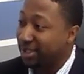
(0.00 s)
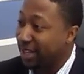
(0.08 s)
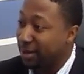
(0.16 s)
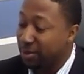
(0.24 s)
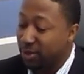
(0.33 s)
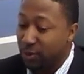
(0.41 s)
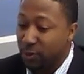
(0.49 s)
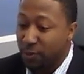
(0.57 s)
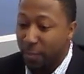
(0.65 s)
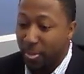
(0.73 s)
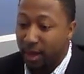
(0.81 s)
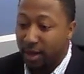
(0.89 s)
anytime
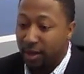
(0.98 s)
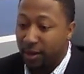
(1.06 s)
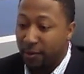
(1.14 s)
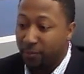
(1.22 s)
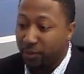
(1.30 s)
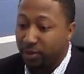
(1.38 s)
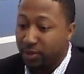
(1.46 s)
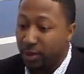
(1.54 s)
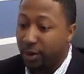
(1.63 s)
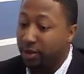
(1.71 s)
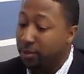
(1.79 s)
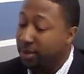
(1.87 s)
soon.
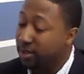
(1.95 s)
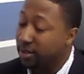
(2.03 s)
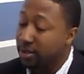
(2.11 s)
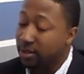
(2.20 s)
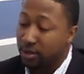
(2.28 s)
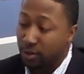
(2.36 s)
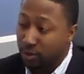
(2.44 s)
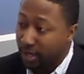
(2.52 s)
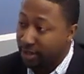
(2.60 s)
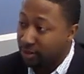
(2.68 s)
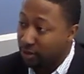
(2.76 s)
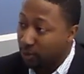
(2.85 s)
Started the business in
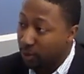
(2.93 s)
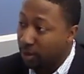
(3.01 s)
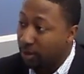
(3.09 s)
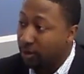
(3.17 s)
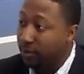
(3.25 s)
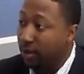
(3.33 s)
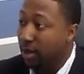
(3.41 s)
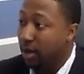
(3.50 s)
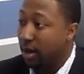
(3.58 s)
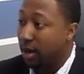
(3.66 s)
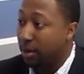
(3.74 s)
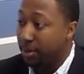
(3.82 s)
2012,
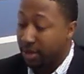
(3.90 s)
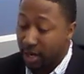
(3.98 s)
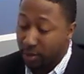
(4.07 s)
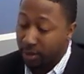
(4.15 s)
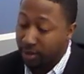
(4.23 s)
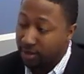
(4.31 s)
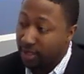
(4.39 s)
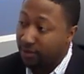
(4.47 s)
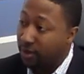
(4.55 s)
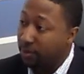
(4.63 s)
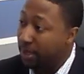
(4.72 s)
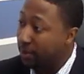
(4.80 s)
and now we're at
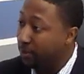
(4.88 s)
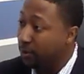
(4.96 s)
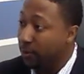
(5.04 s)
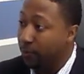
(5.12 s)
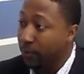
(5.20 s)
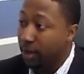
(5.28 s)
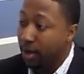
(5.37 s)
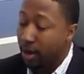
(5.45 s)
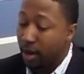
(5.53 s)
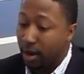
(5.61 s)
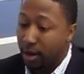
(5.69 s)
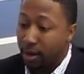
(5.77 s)
70 people.
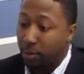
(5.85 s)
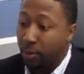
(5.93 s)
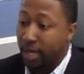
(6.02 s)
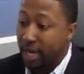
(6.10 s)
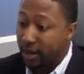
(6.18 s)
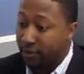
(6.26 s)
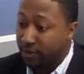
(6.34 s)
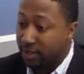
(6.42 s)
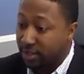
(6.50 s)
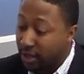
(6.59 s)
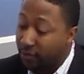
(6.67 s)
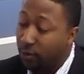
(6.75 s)
We have
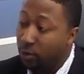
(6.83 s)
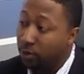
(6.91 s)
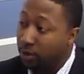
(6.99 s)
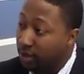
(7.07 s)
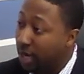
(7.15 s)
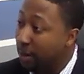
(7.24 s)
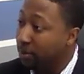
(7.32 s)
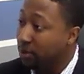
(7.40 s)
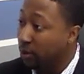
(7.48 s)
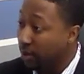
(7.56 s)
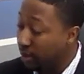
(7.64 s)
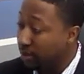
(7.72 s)
several good
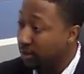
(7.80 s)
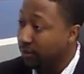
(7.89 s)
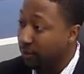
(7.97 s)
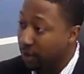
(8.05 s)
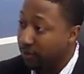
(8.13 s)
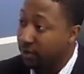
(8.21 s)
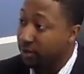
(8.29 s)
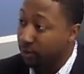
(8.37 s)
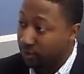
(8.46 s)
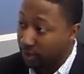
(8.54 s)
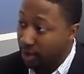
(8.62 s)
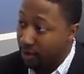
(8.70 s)
opportunities in front of us
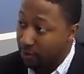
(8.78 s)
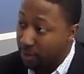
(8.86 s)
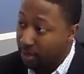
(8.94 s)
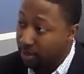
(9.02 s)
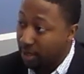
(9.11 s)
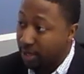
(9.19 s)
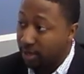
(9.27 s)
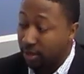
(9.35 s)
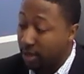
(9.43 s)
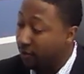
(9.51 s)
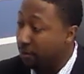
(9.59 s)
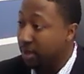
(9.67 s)
with the government, and
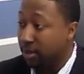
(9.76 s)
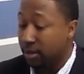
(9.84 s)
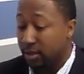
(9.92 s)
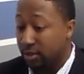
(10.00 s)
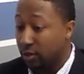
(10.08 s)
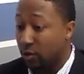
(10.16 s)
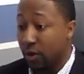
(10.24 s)
the government is a